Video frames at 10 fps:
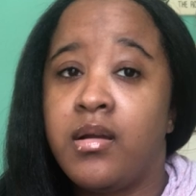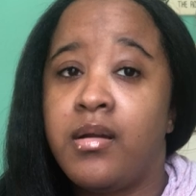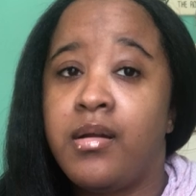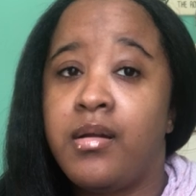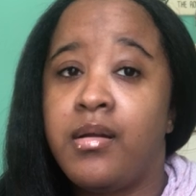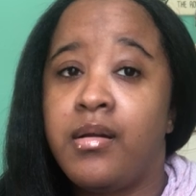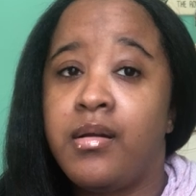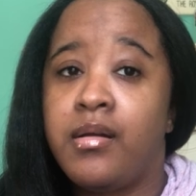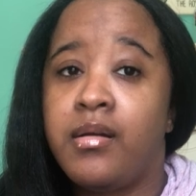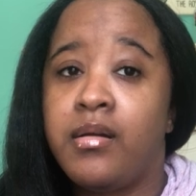
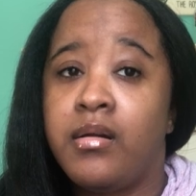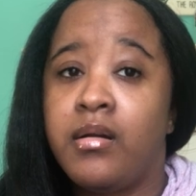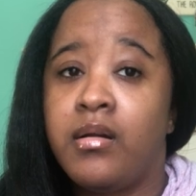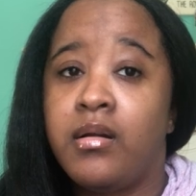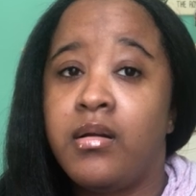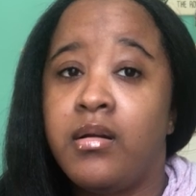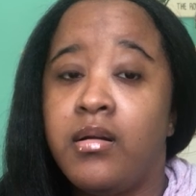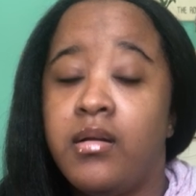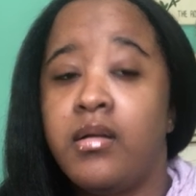No one is speaking in this clip.